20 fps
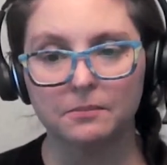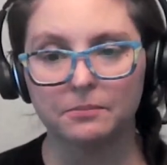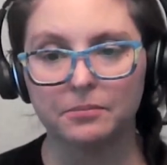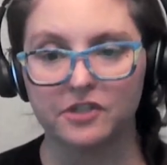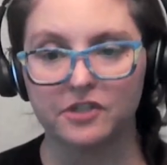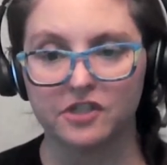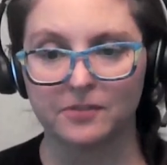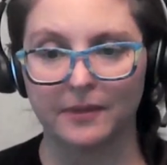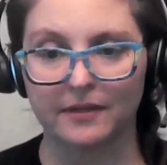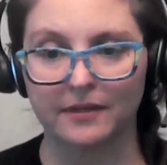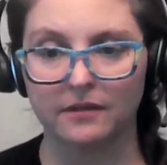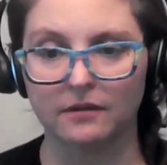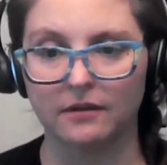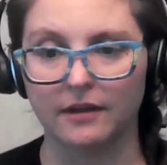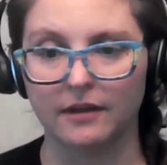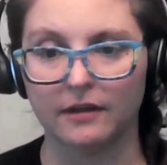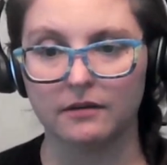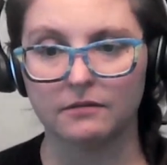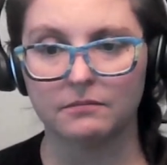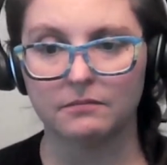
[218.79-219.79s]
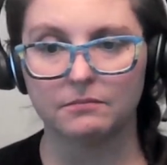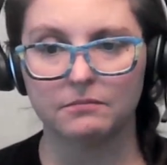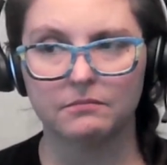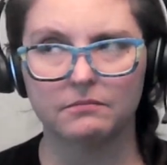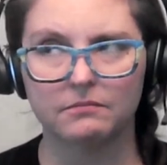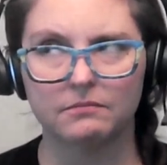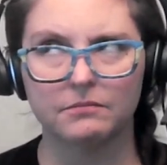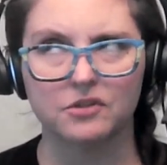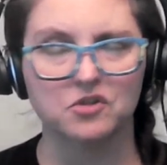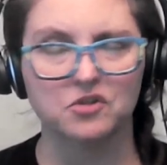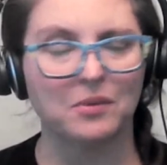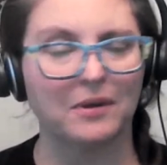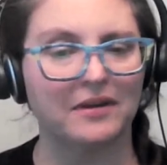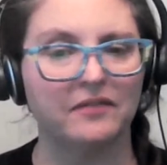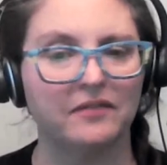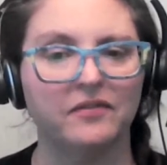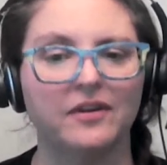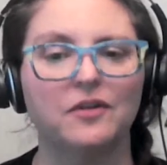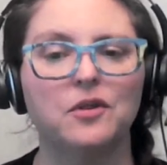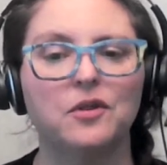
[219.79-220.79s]

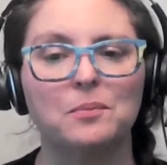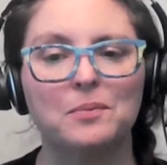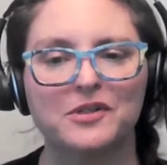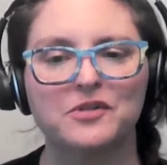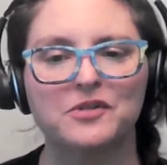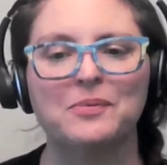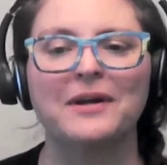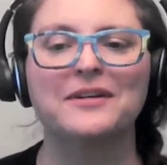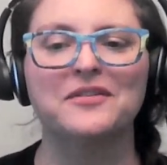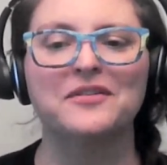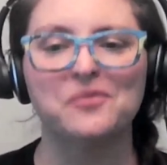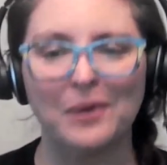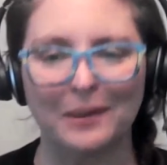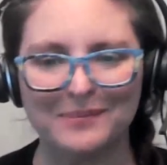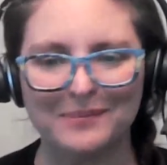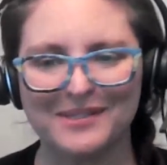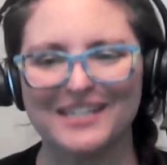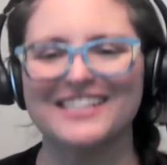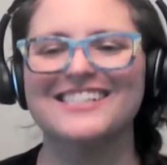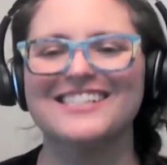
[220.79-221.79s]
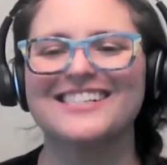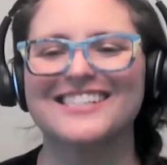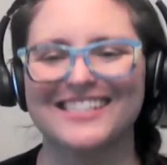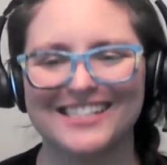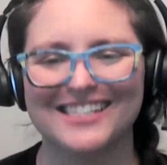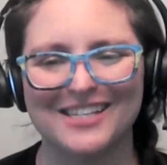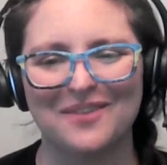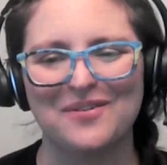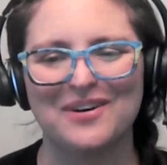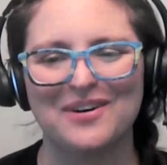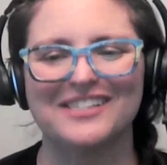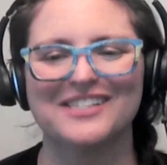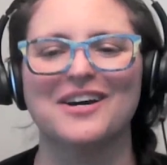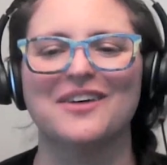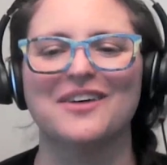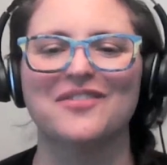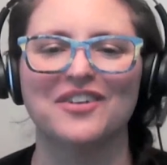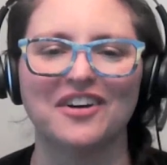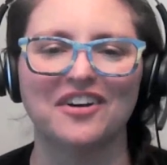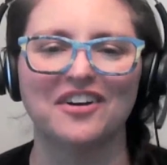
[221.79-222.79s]
prospectively, the Perspective website, to see what's
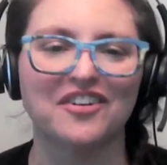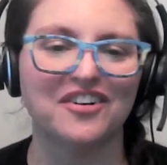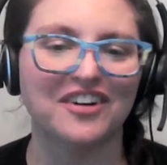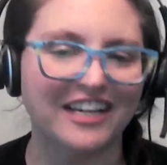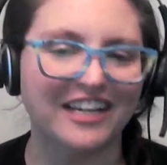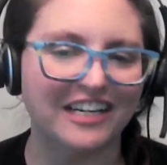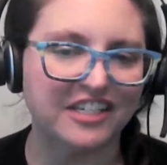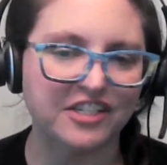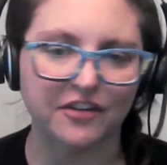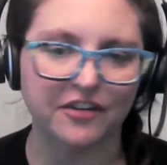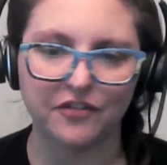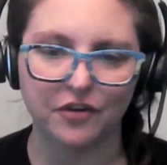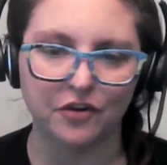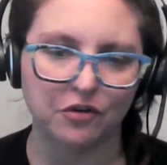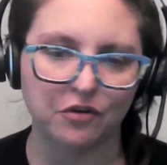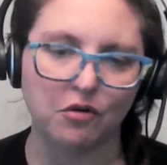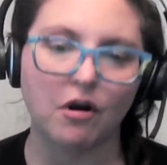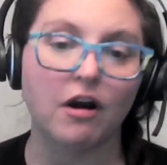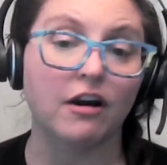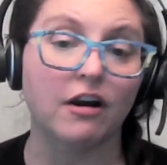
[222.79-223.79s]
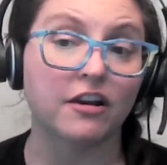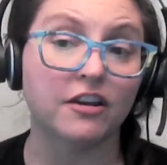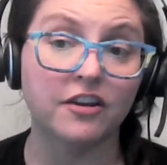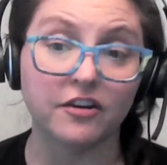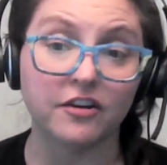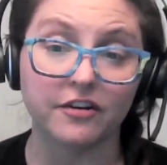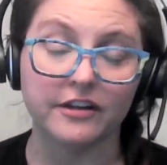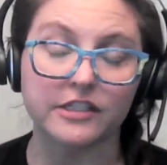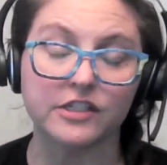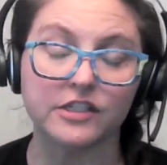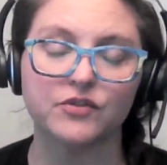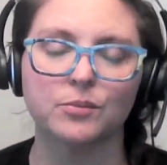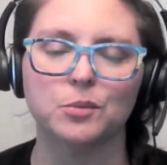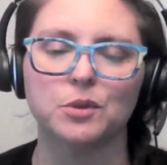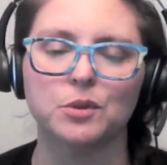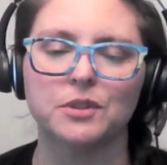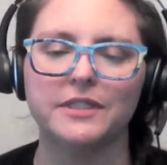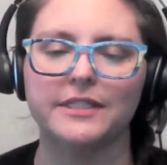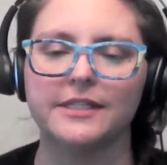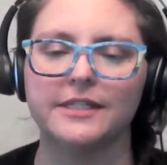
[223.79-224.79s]
covered under each if you are curious for
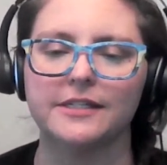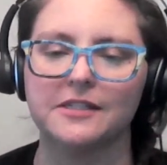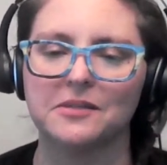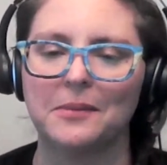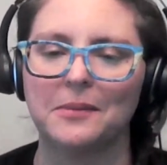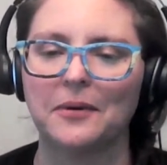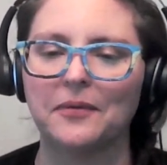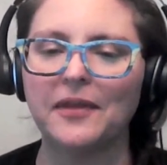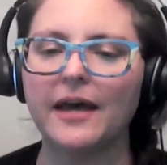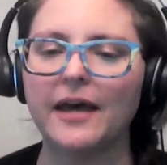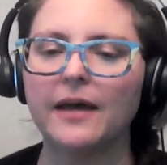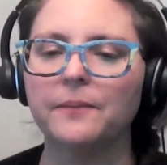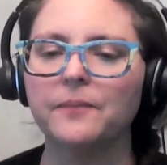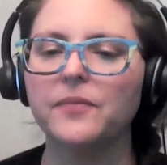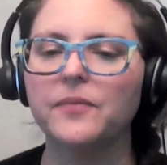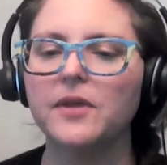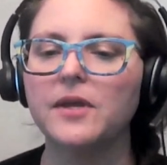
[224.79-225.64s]
more details about that.